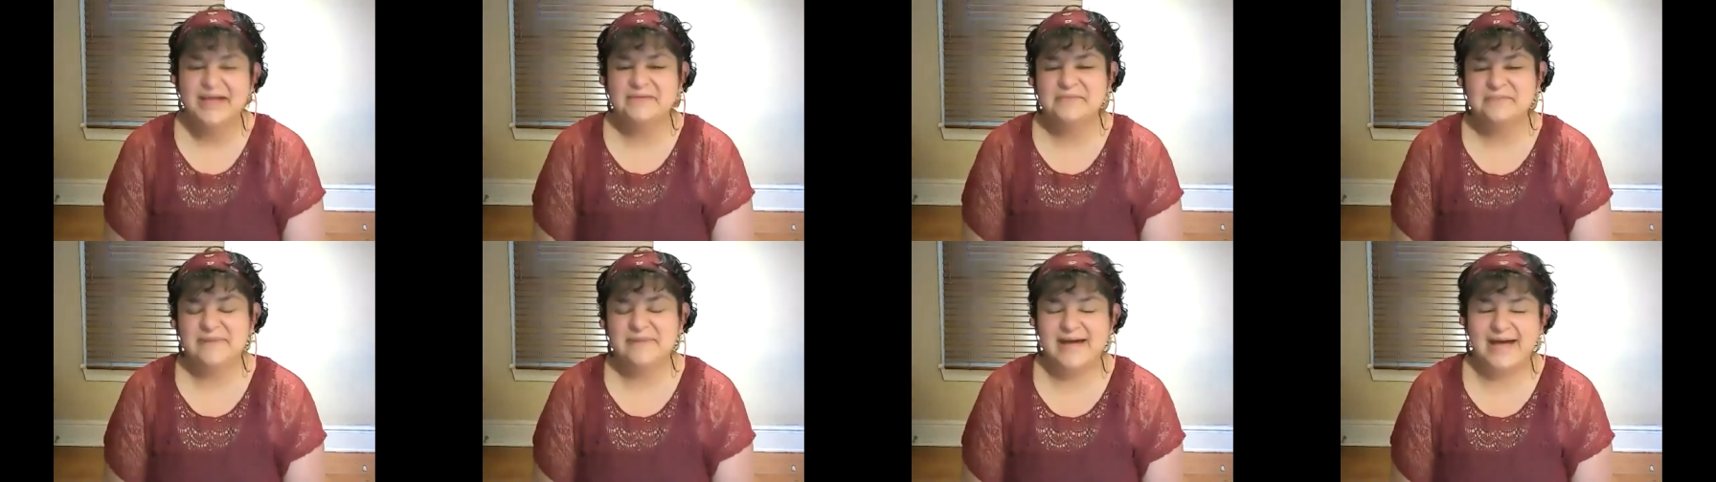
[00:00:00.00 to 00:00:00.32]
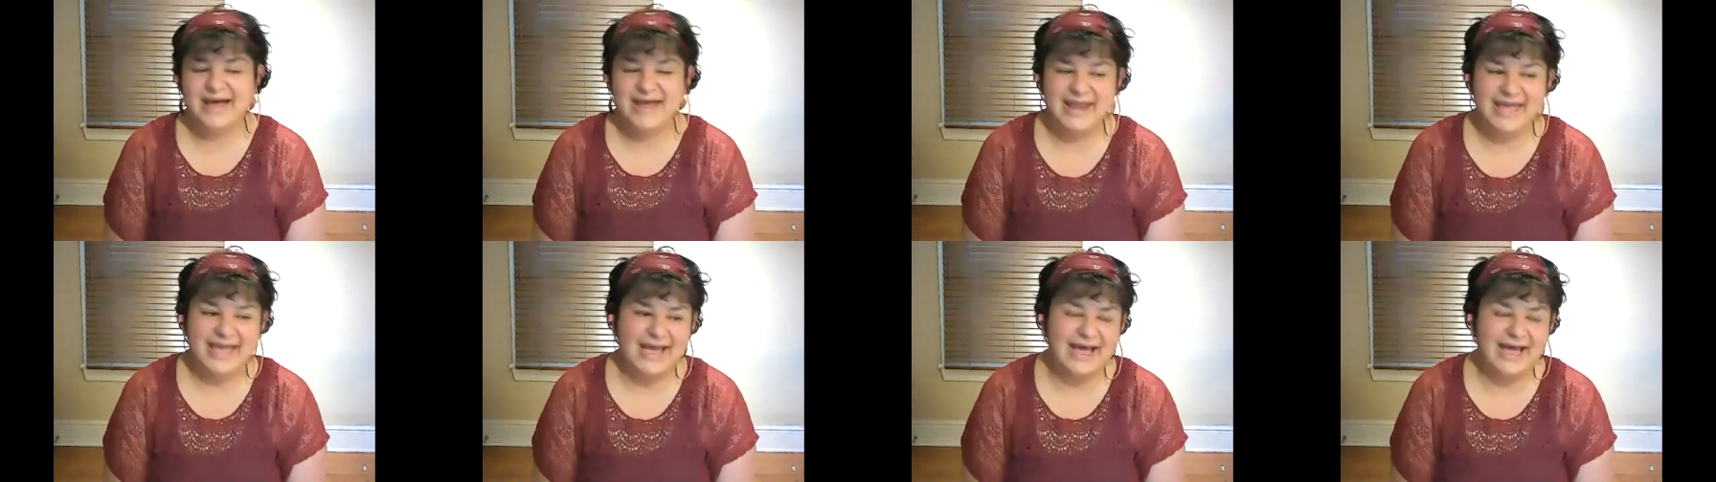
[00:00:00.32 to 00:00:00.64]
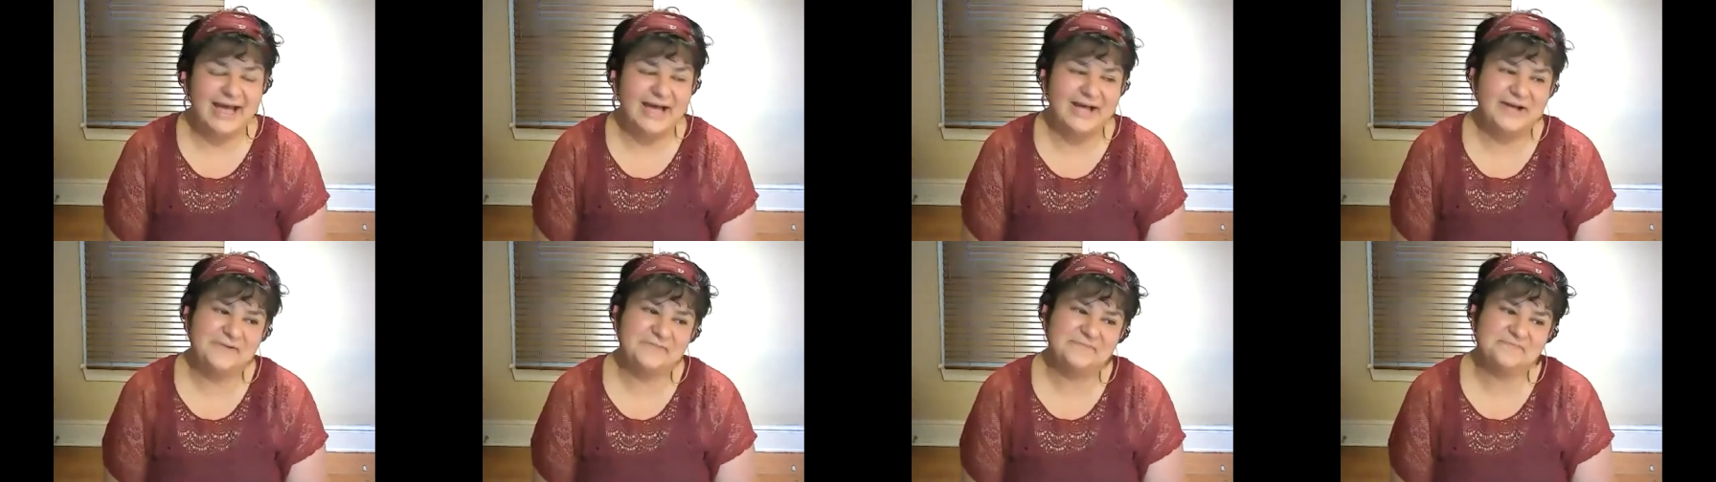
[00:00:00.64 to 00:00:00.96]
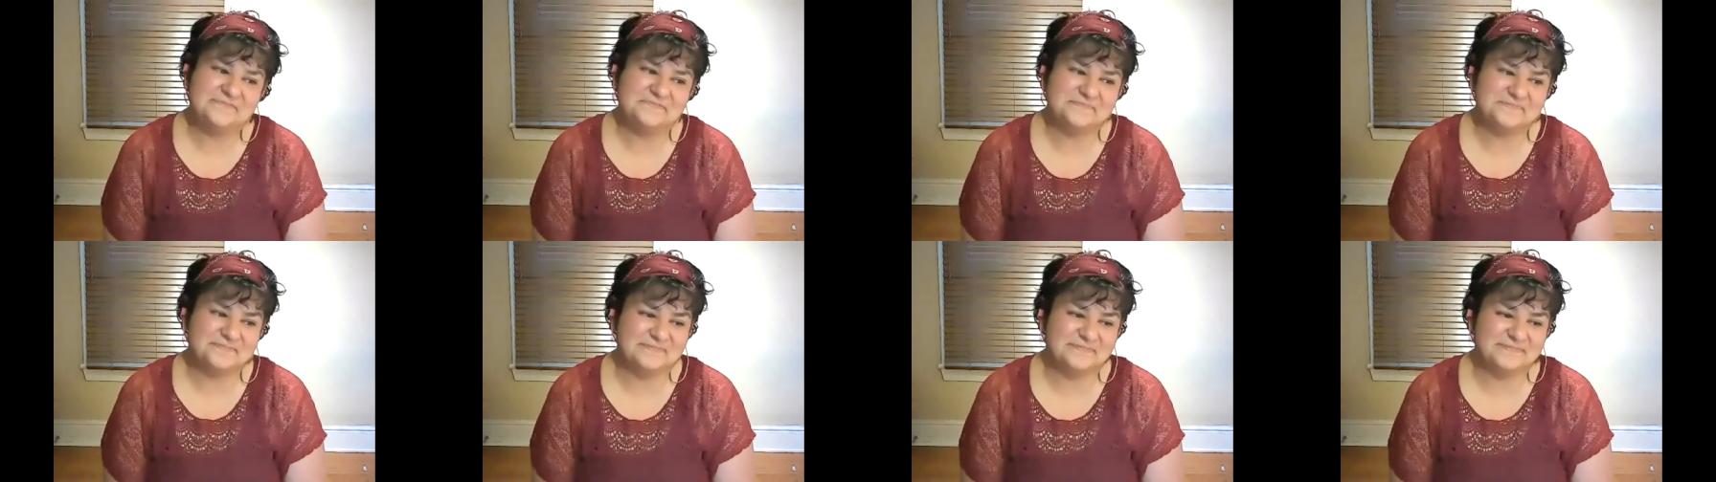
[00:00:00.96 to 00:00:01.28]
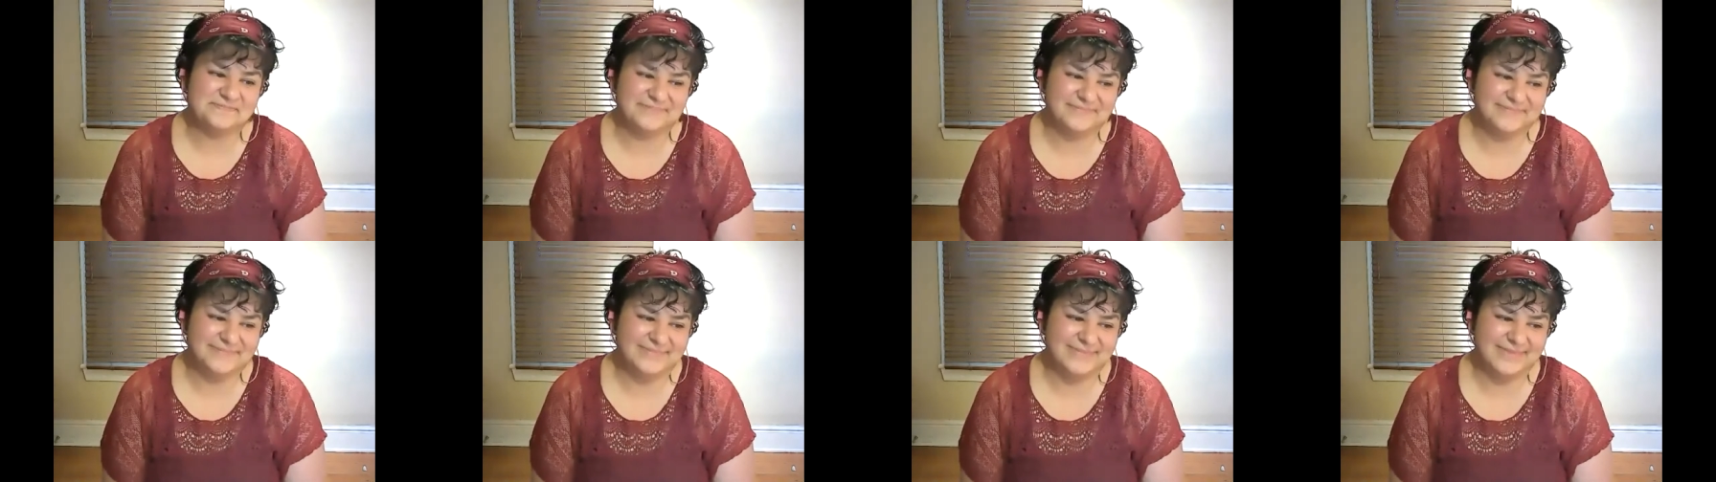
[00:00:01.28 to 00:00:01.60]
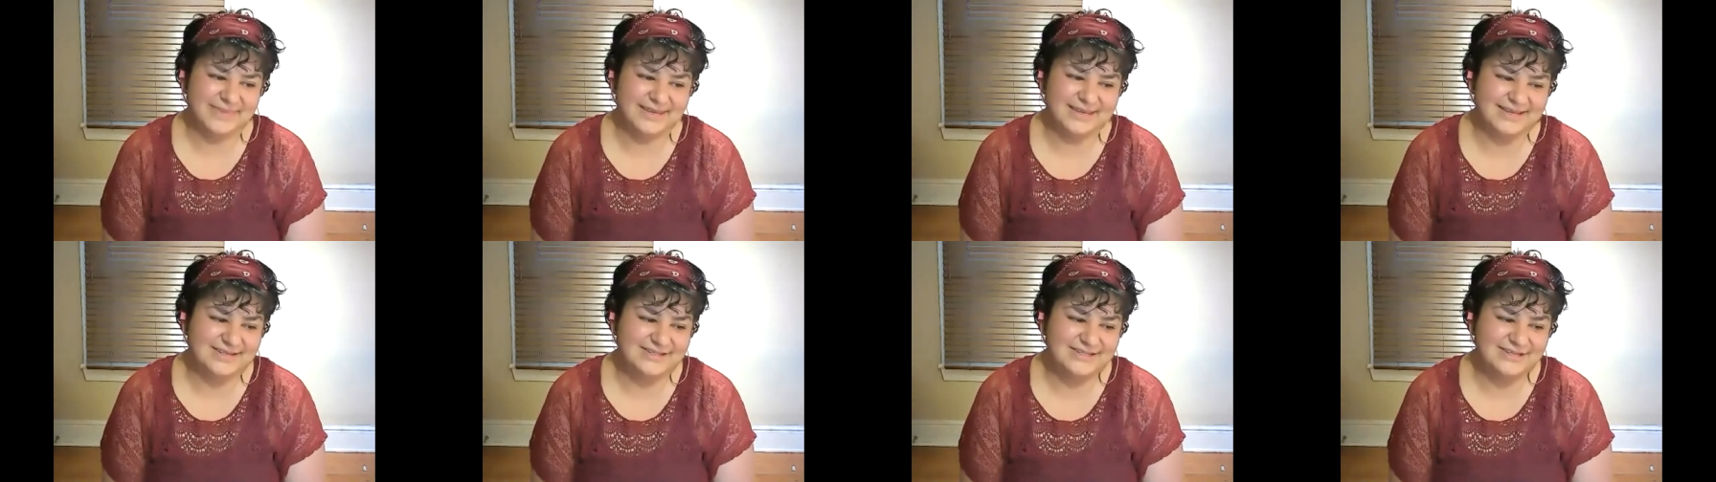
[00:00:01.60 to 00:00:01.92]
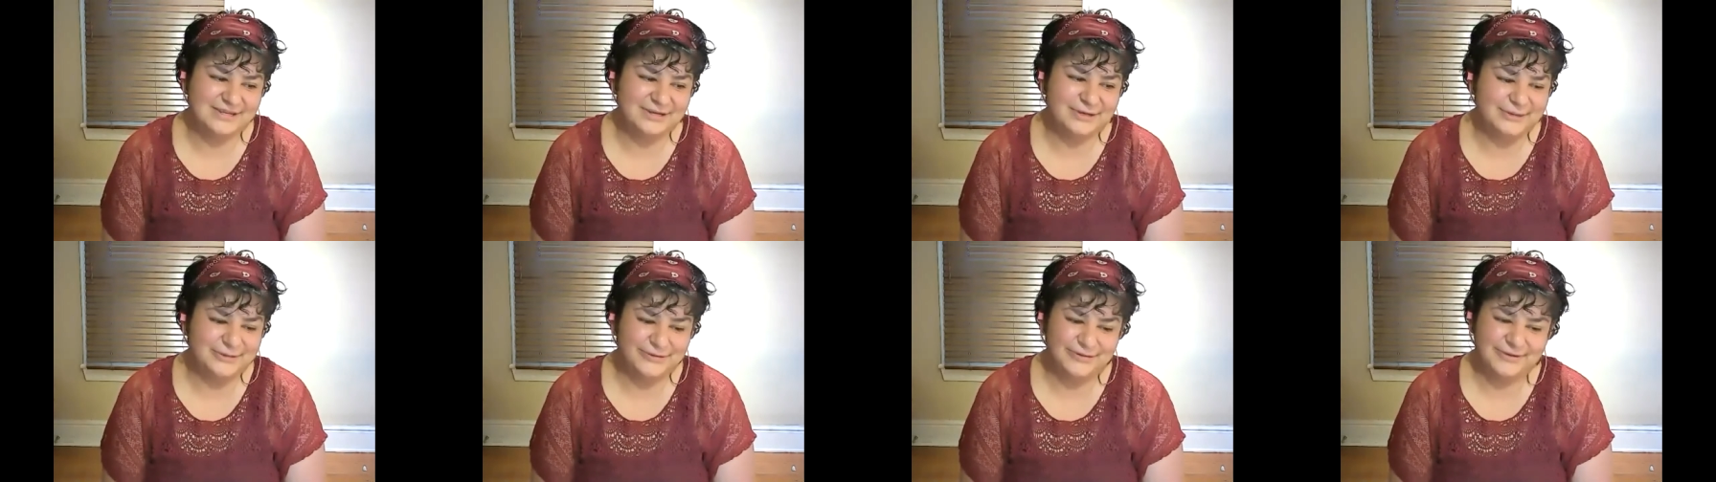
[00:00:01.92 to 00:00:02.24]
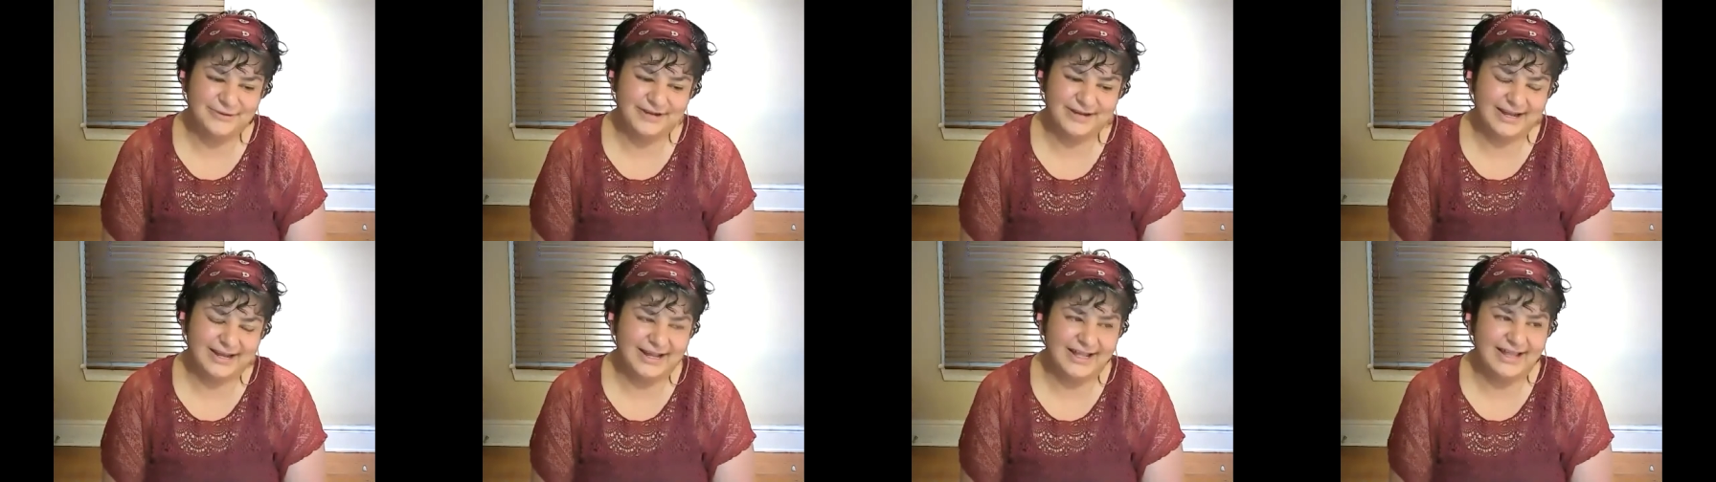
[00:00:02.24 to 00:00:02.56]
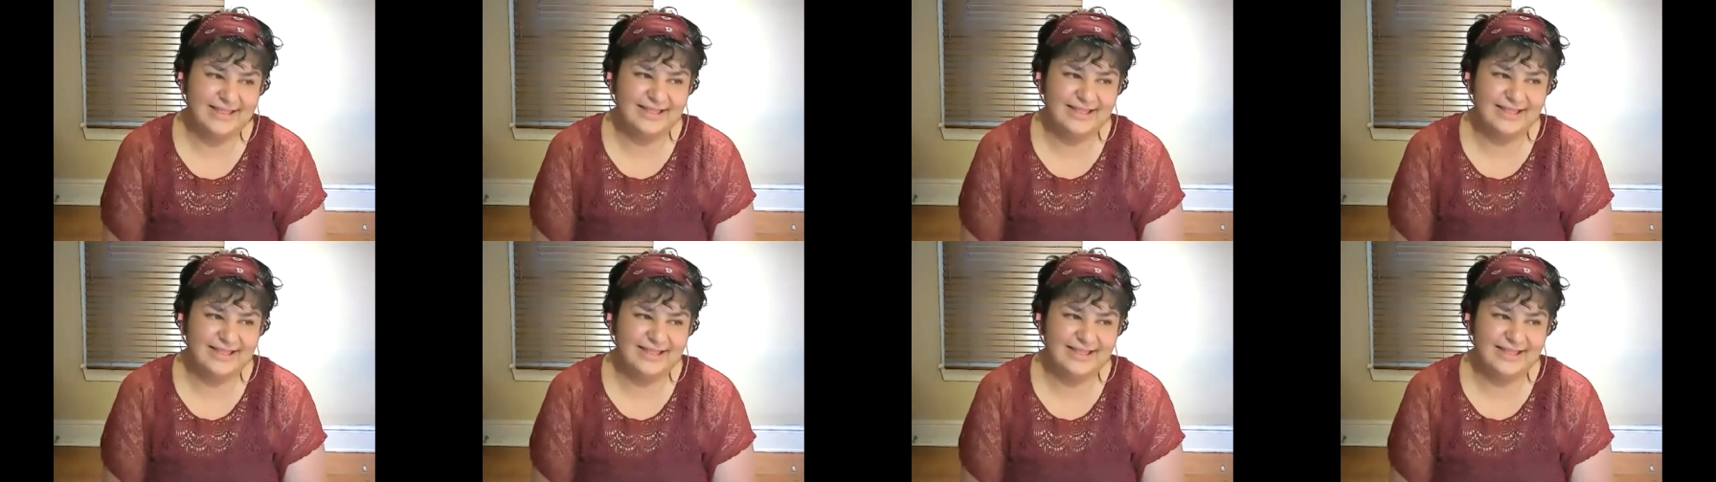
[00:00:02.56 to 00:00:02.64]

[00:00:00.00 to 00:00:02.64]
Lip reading: But so